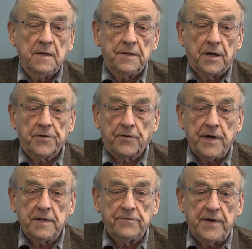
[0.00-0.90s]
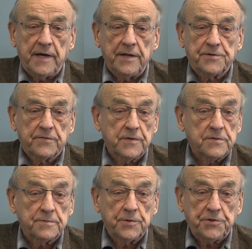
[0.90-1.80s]
Now, the great advantage of
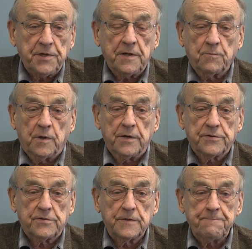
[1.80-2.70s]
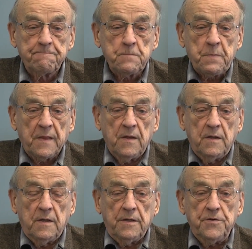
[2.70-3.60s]
this machine was,
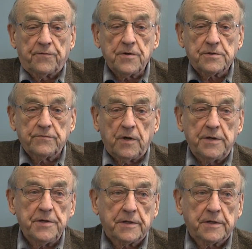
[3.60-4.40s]
first of all, you